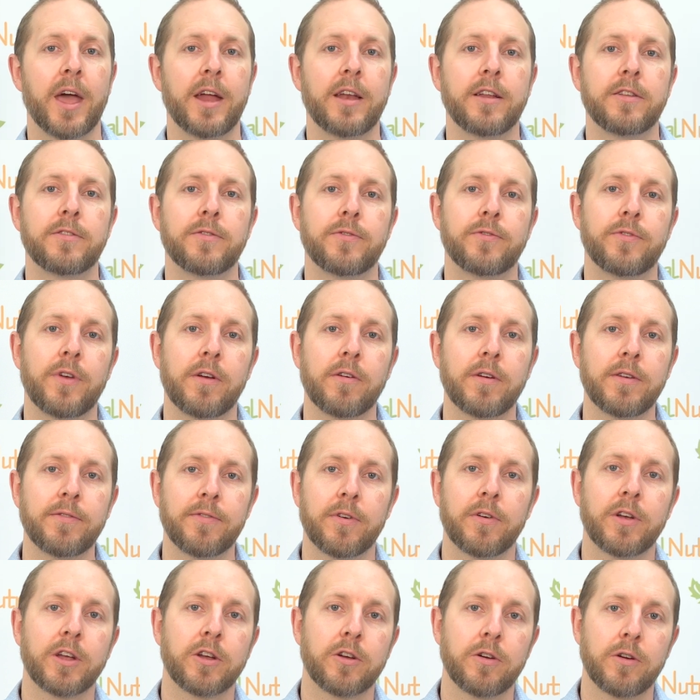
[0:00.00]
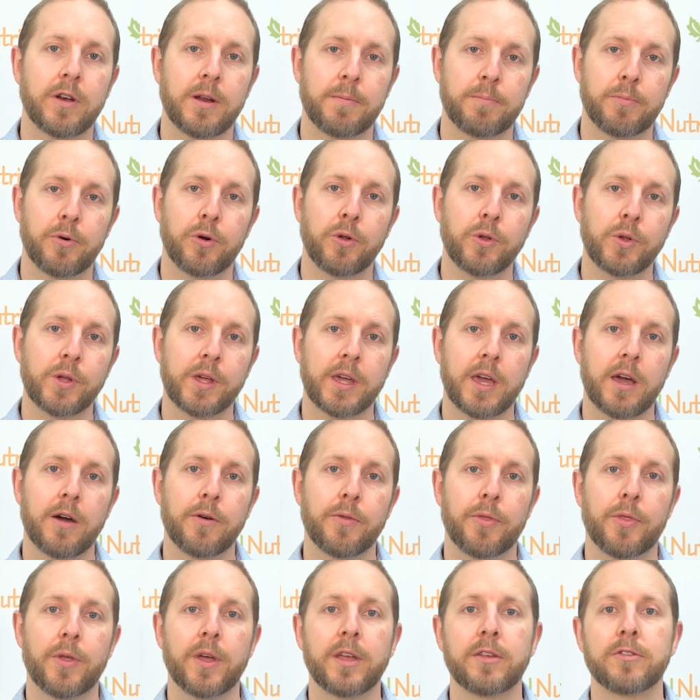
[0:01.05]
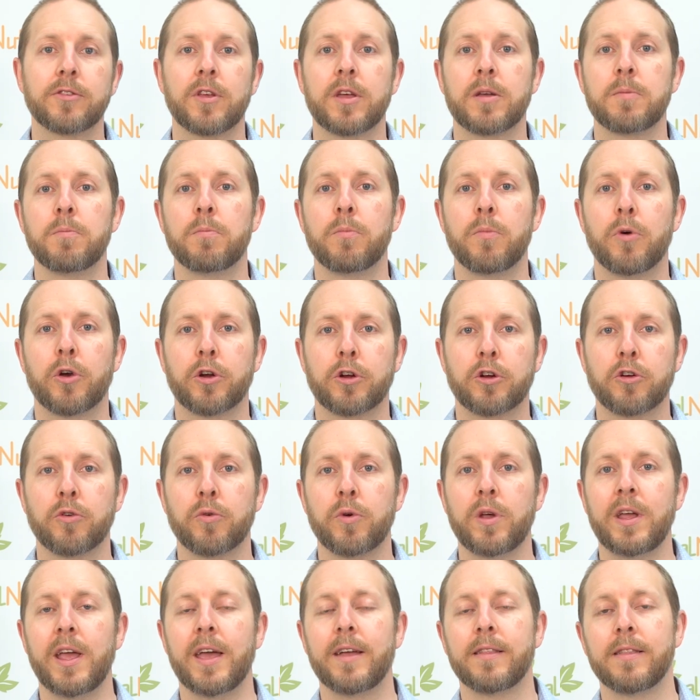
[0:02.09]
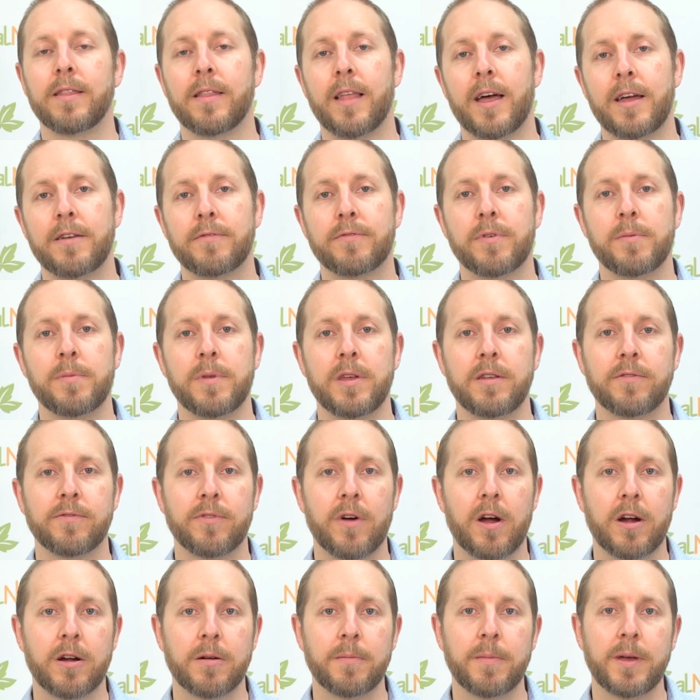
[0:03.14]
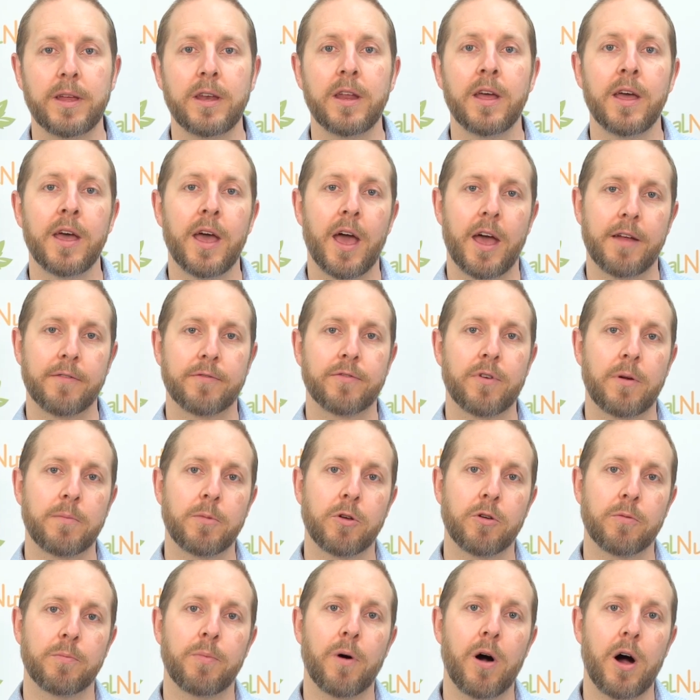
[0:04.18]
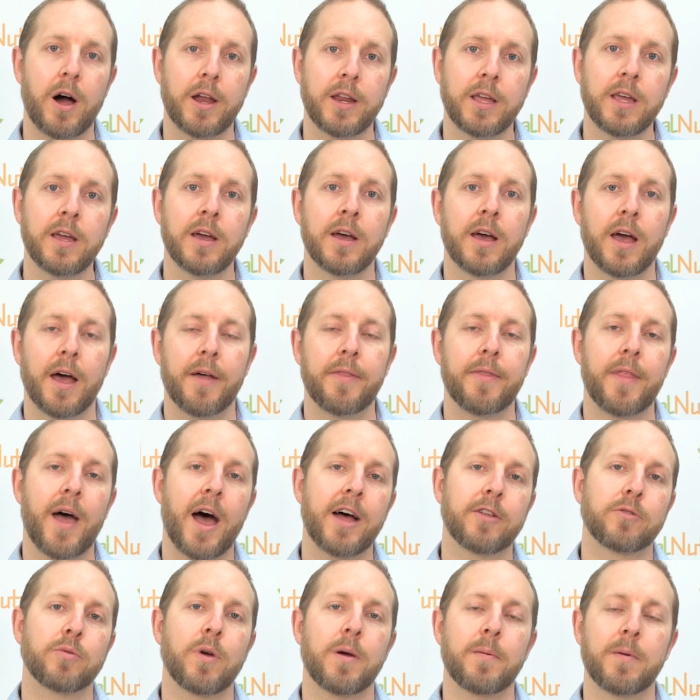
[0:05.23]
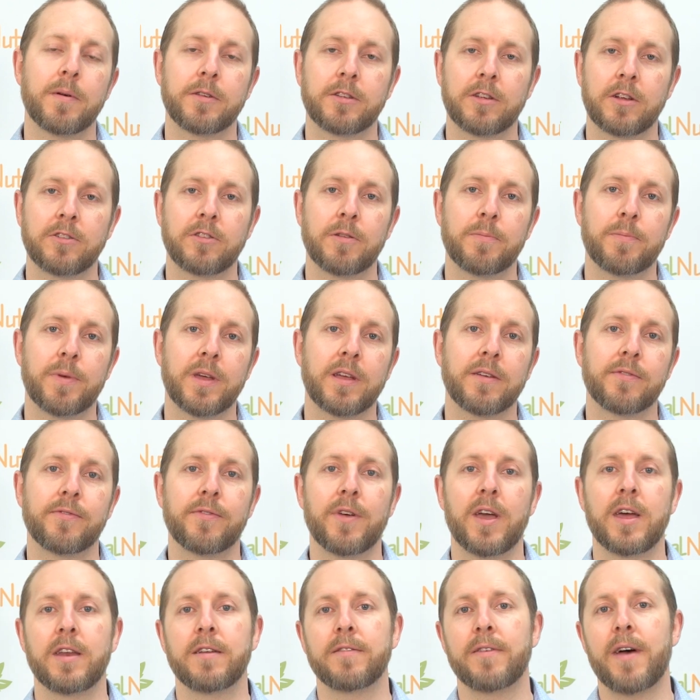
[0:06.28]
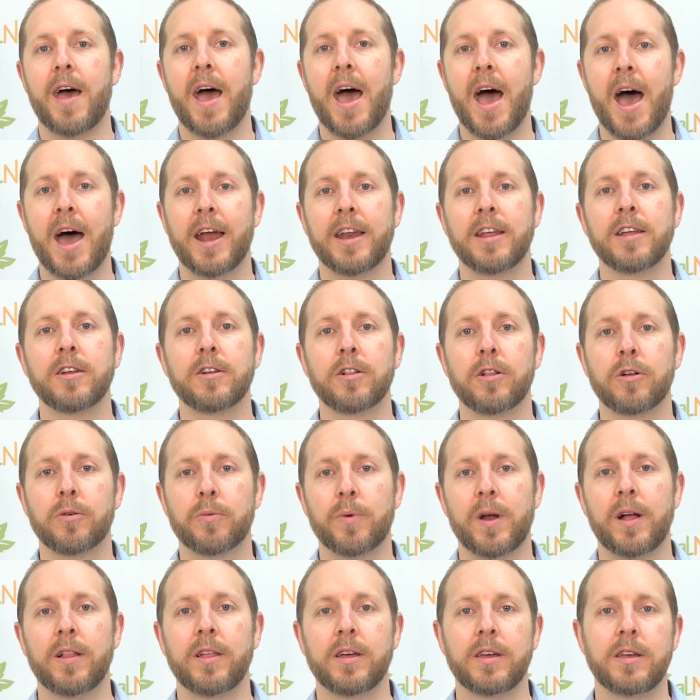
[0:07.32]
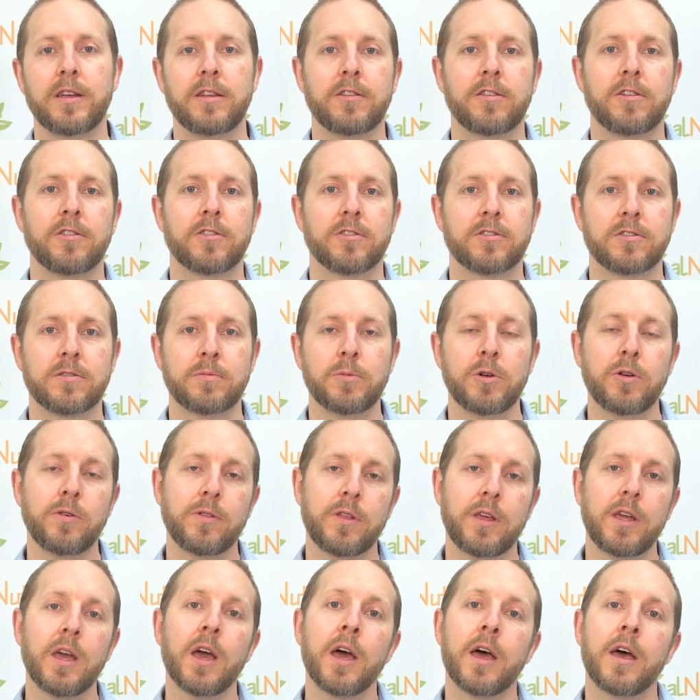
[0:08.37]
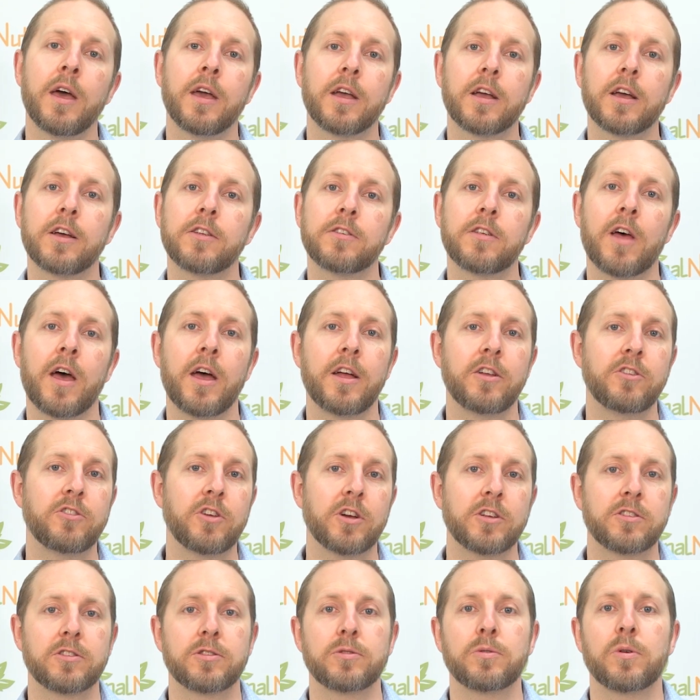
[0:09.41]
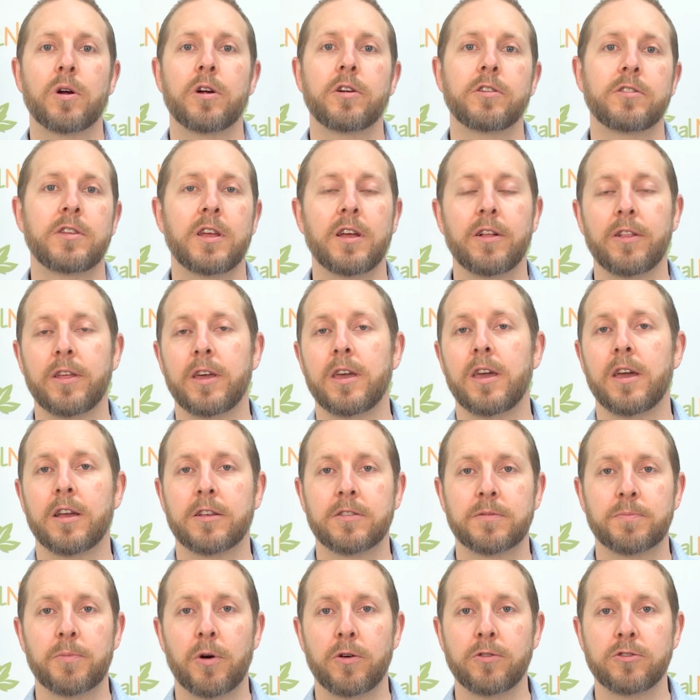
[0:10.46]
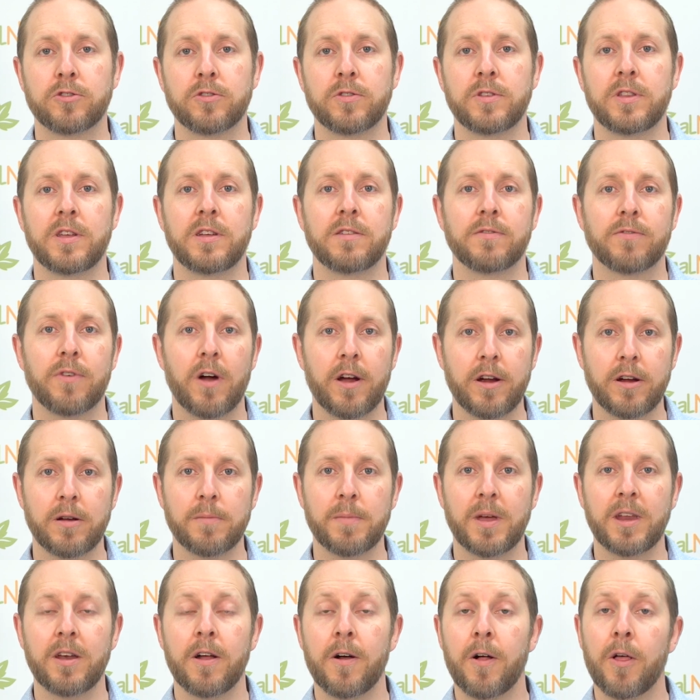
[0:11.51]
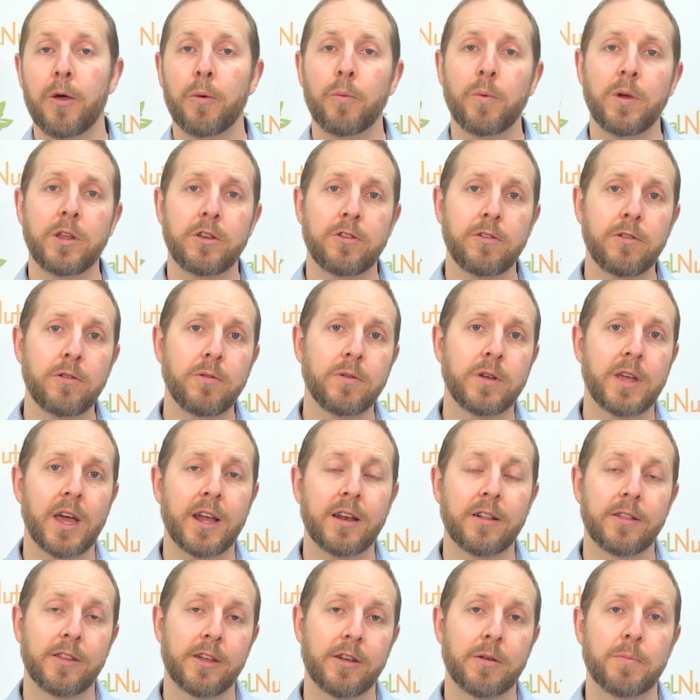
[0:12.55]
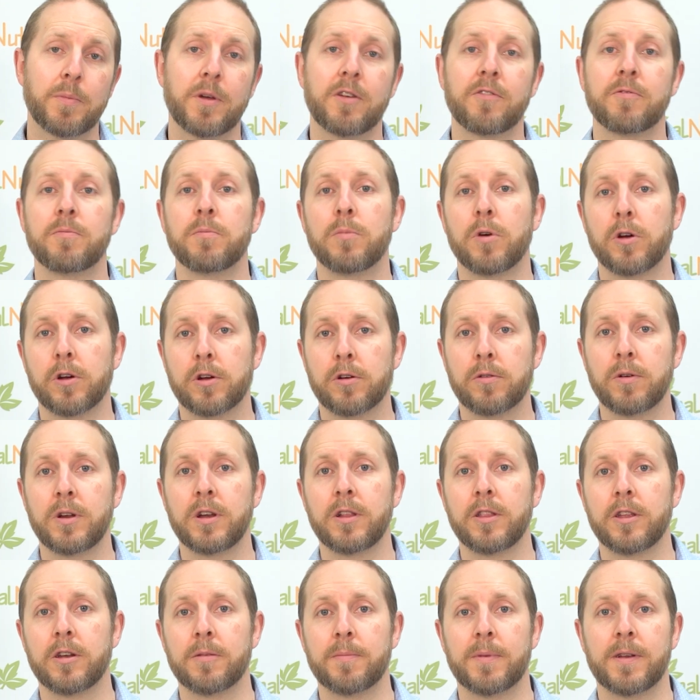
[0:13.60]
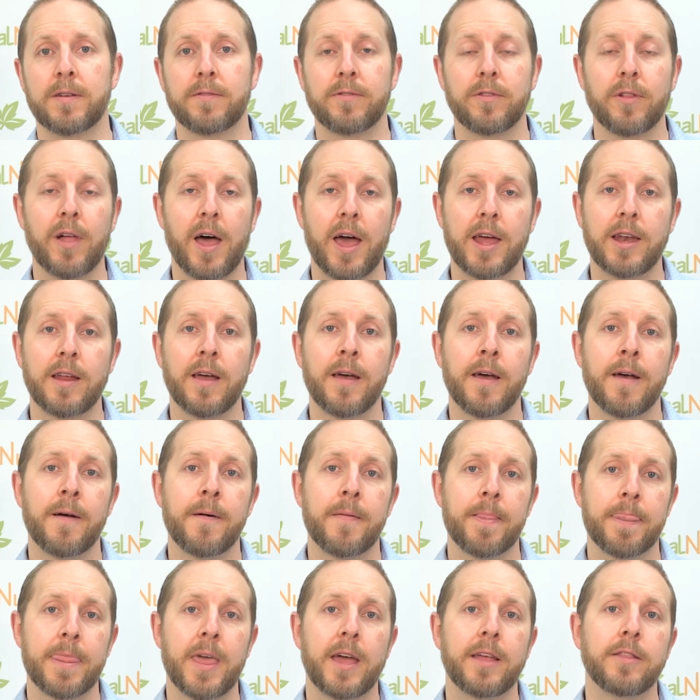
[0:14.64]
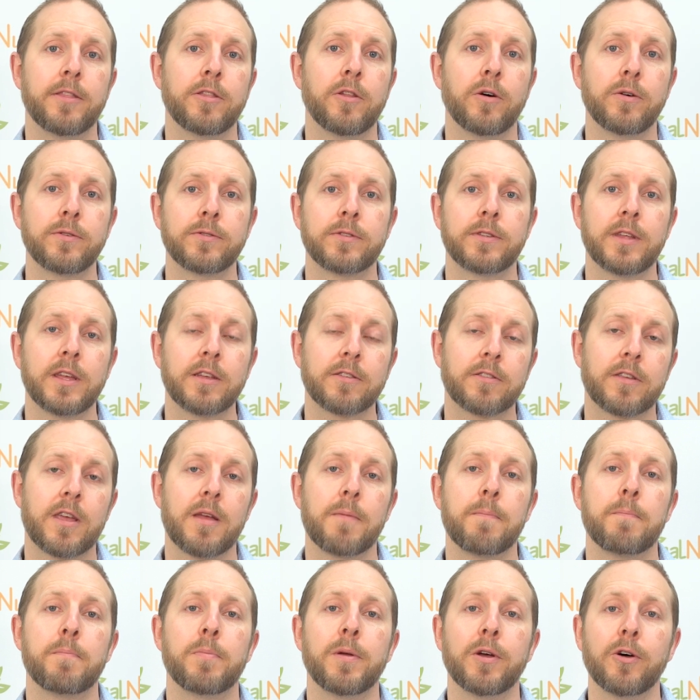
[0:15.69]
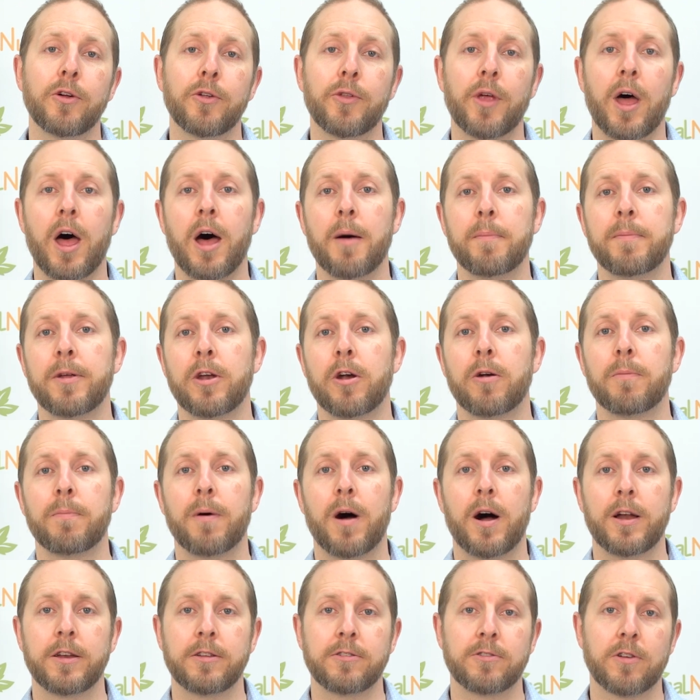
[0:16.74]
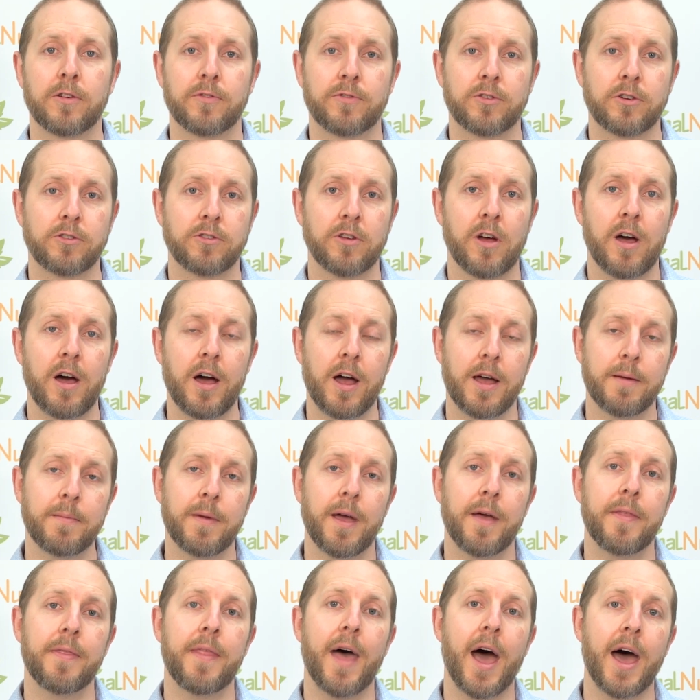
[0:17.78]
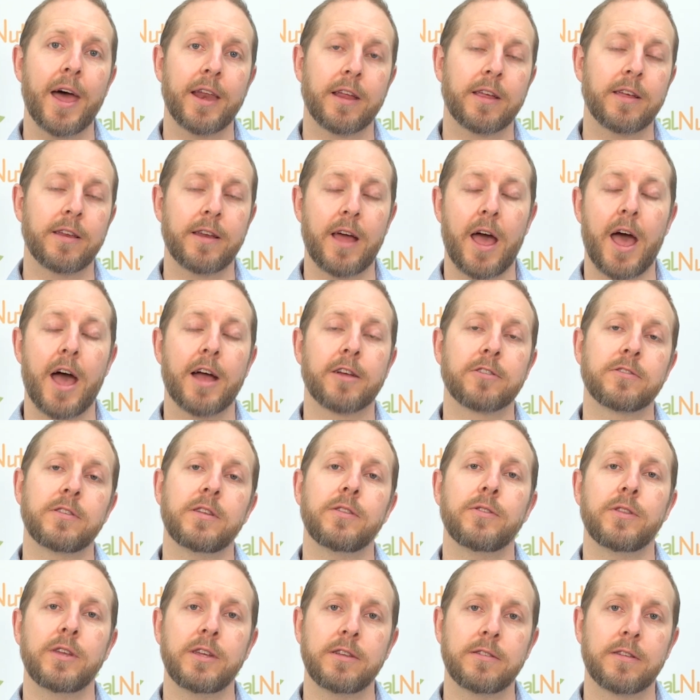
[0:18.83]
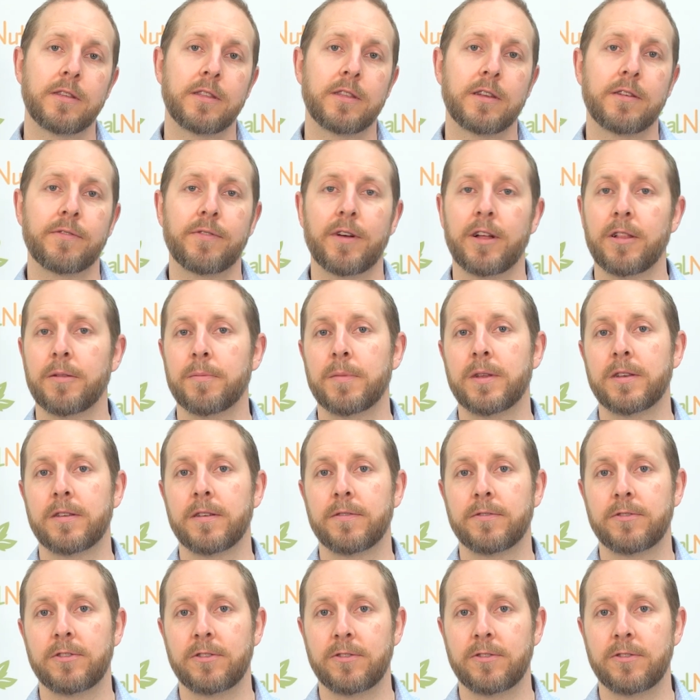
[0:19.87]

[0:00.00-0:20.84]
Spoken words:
and it's very, very good at pulling out things like mercury and lead from the environment and from your body. And that's why I'm such a big fan of adding chlorella into your smoothie, because just through our daily exposure in the environment, we do get a little bit of mercury and a little bit of lead. And those things can build up in our bodies over time, and that can actually lead to the development of